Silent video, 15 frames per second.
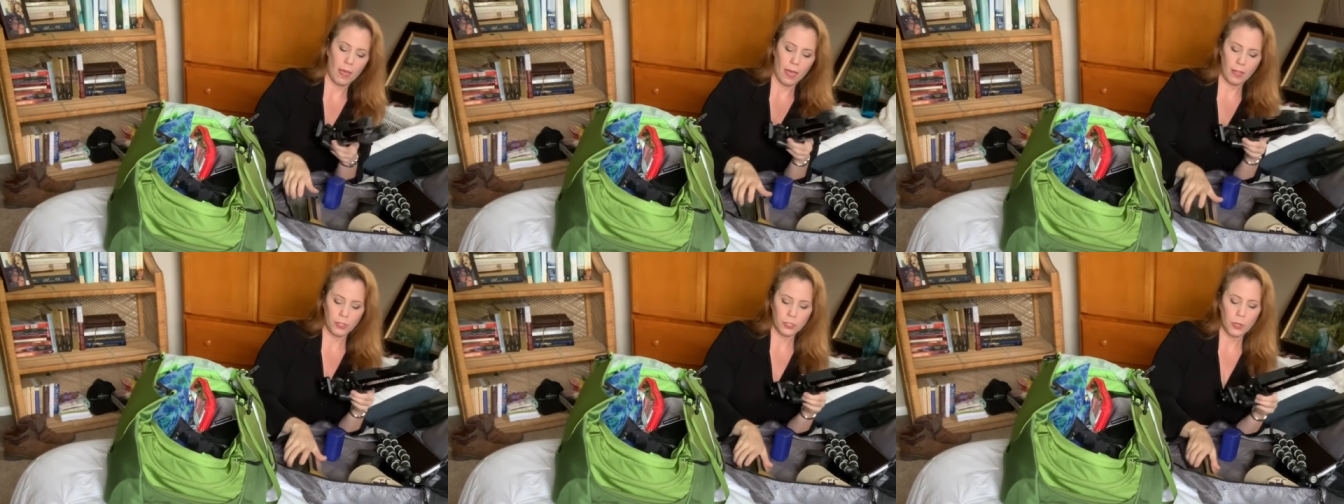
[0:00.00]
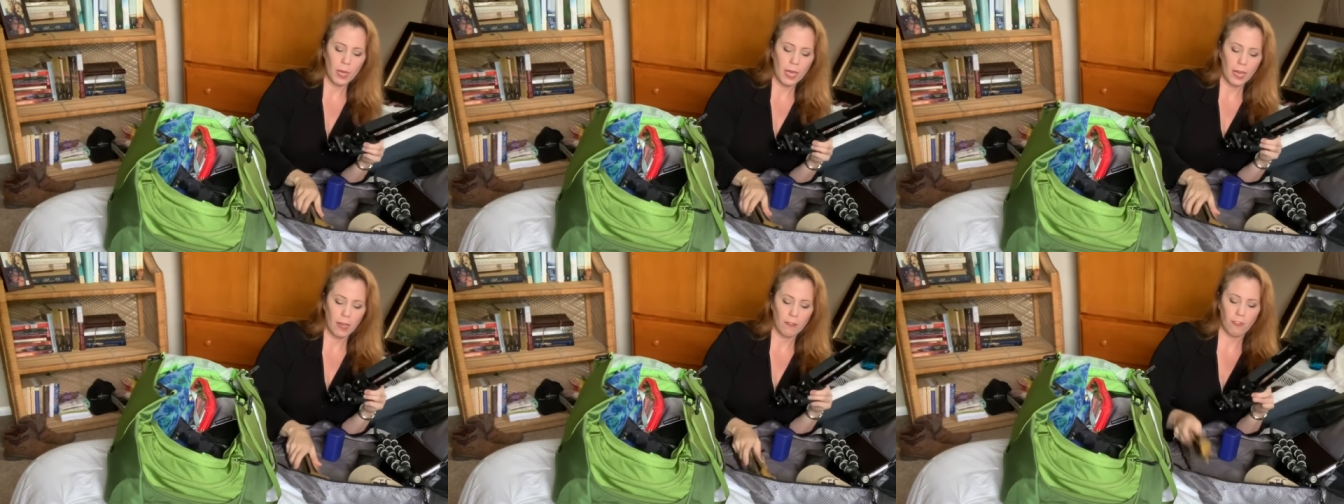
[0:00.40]
I also
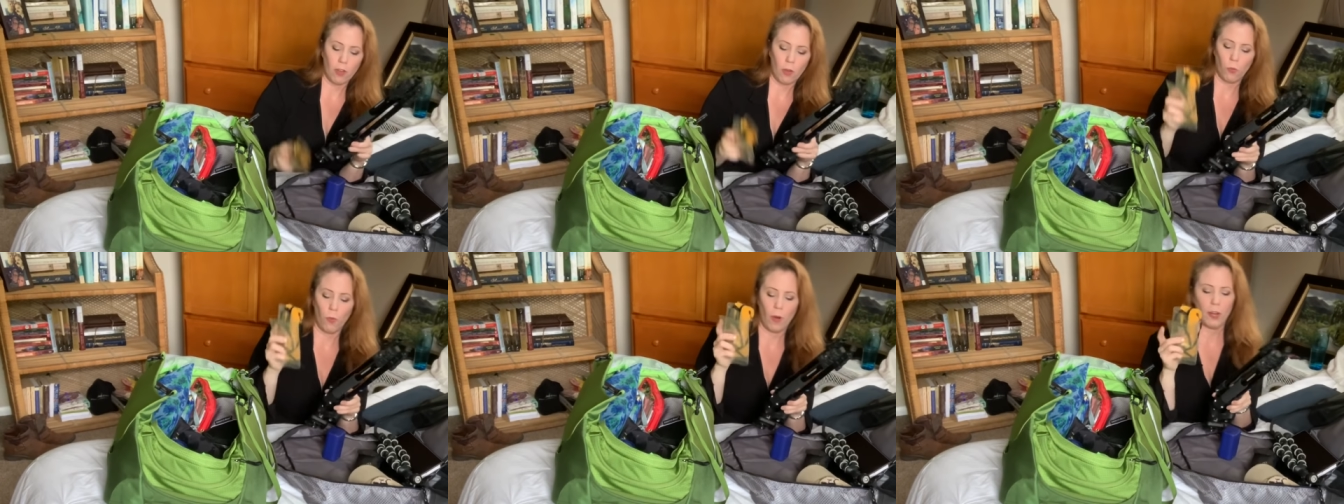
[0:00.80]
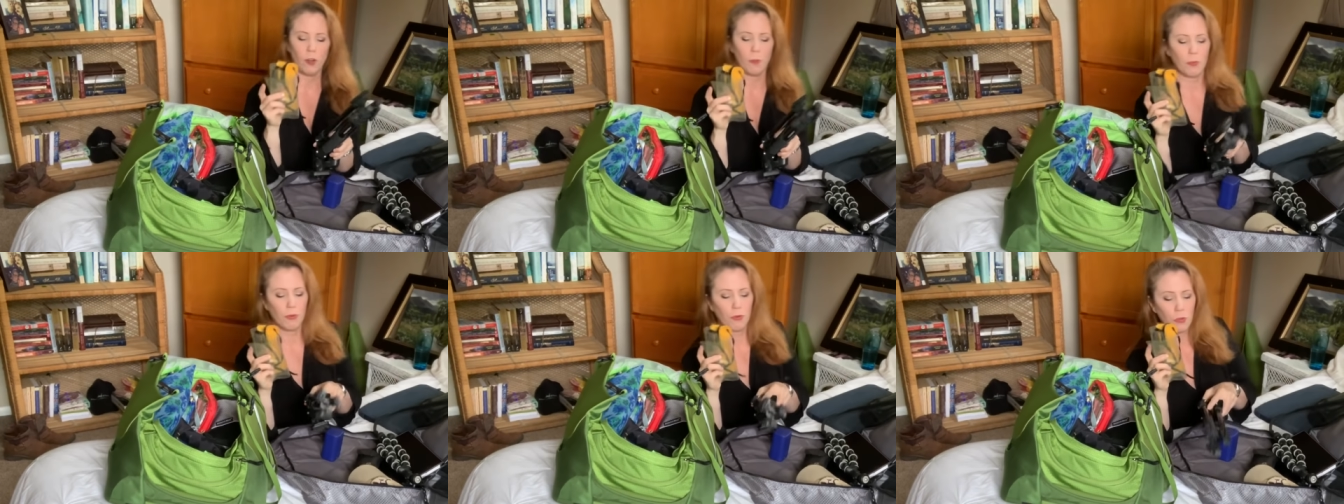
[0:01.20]
have a
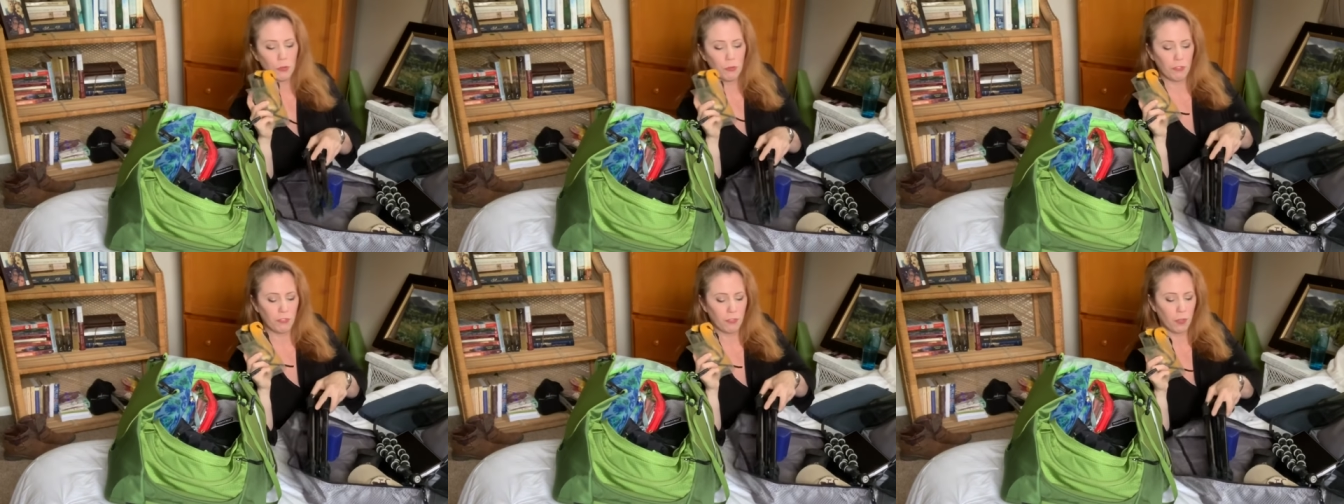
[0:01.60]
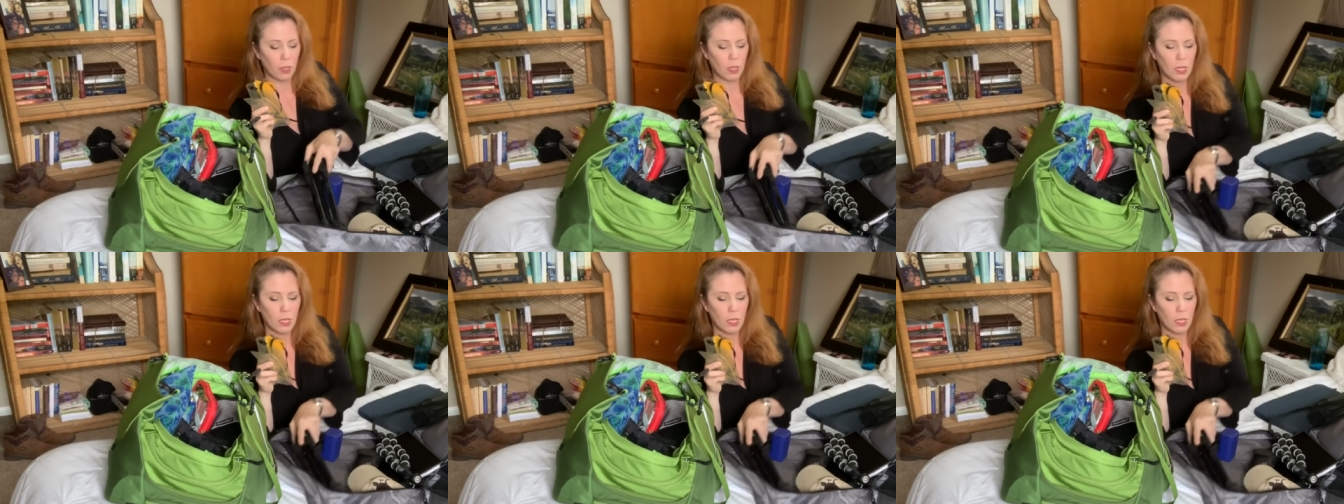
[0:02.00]
waterproof